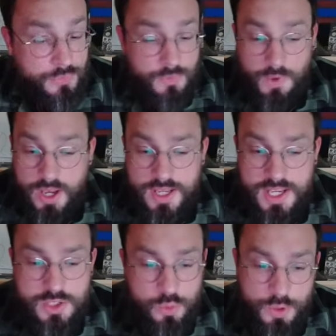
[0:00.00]
I
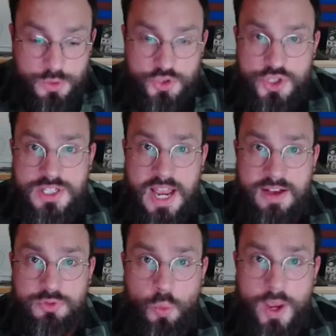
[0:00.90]
guess we will just
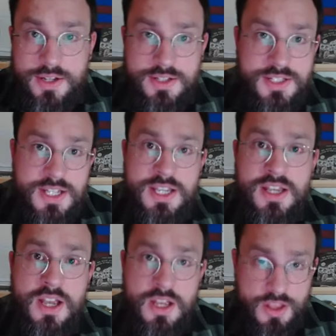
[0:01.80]
have to wait and
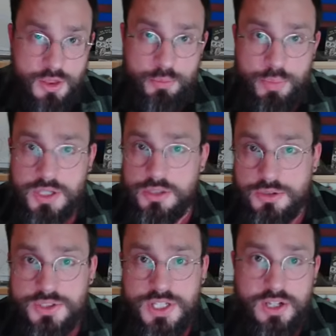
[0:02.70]
see. The
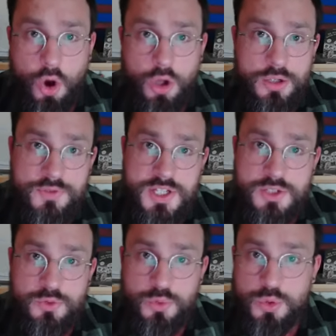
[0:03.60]
Bills get all of
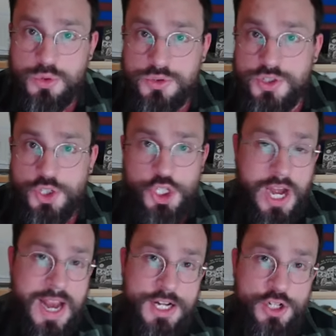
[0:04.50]
these rules
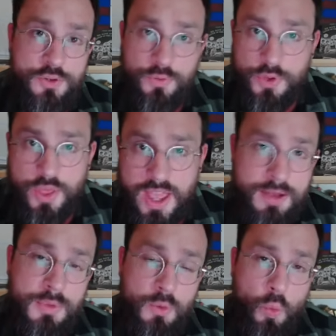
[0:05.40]
changed for
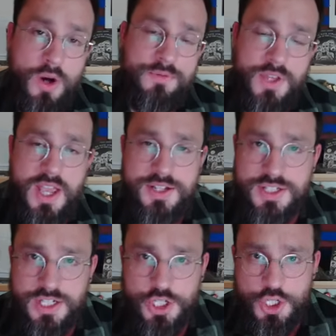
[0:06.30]
them. What if the
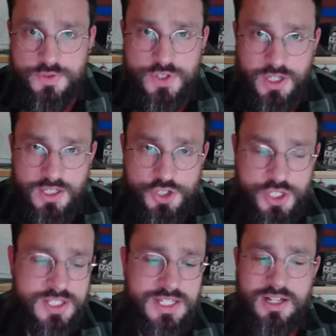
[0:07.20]
Kansas City Chiefs
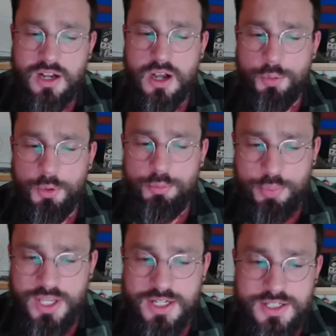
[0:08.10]
just get a couple
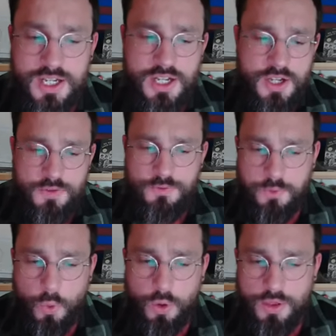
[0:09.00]
bent
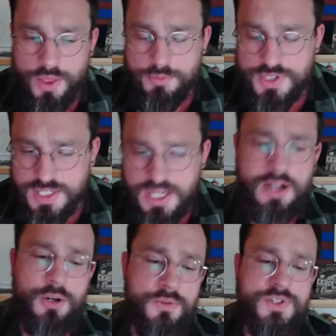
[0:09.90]
for
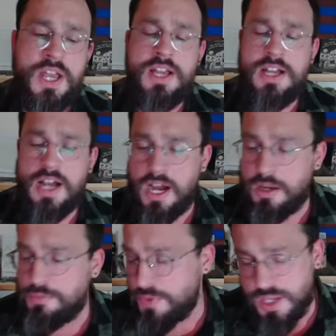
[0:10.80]
themselves?
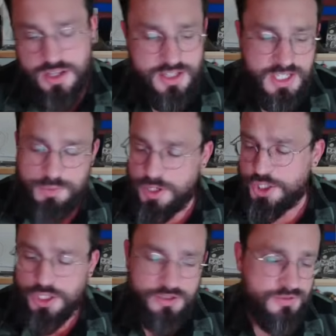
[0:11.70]
The
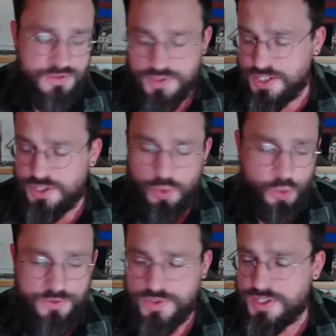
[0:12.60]
suspension
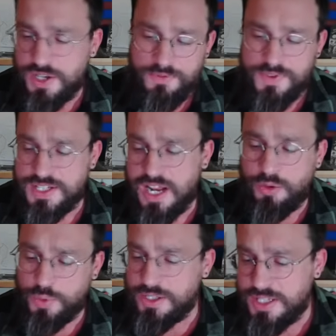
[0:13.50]
sort of stuff is
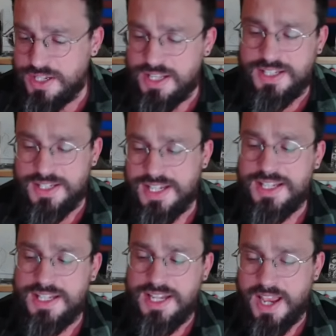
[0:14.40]
not really, it's a
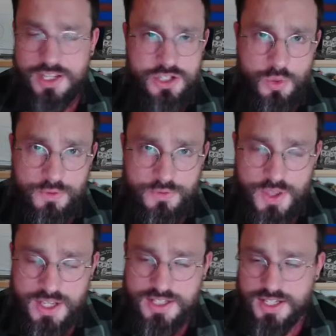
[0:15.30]
ticky-tacky sort of
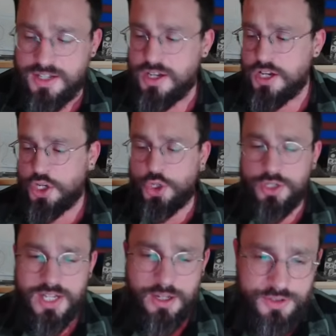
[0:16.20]
thing. It's at
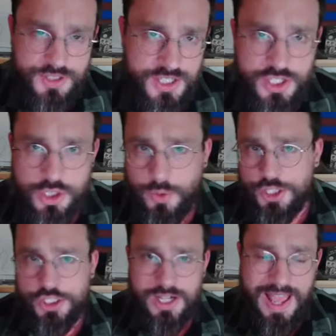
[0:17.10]
Goodell's
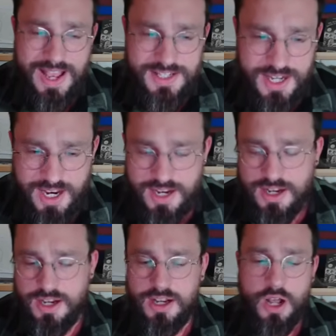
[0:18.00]
discretion, as I
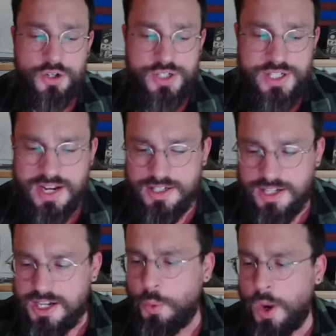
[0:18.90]
understand it
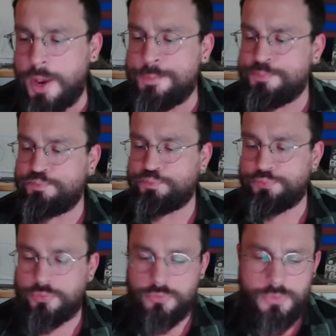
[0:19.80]
anyway.
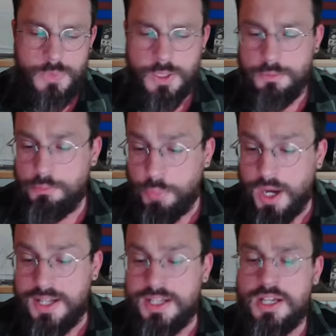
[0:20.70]
But